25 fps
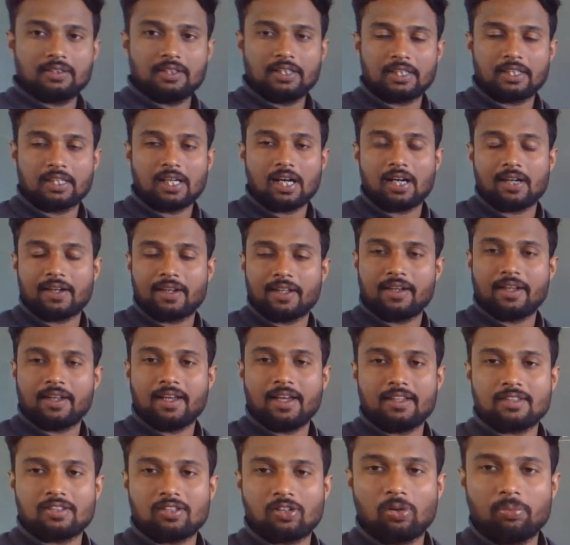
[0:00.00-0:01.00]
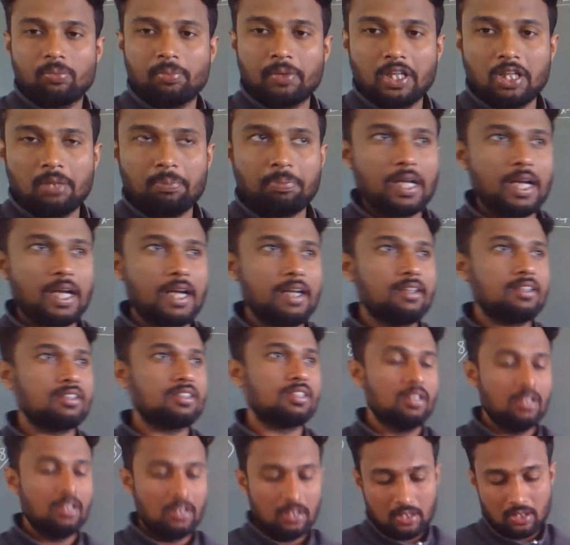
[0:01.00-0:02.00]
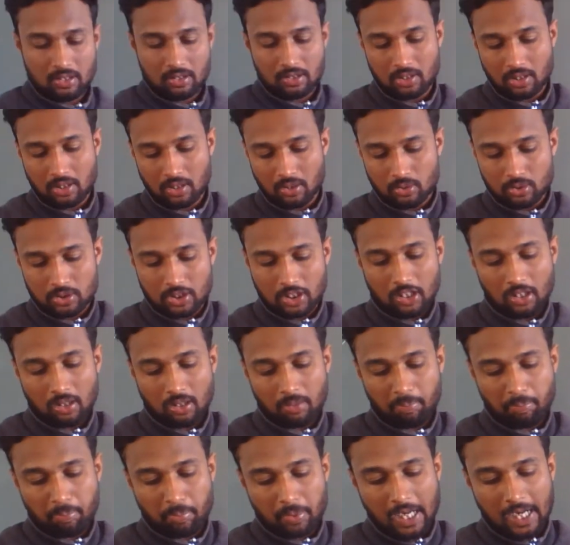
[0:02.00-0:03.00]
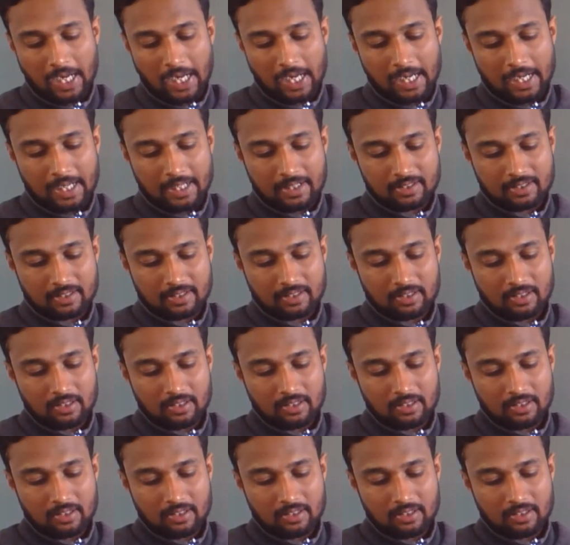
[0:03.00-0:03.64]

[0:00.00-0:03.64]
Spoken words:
A garden has how many plants? 1,000 plants.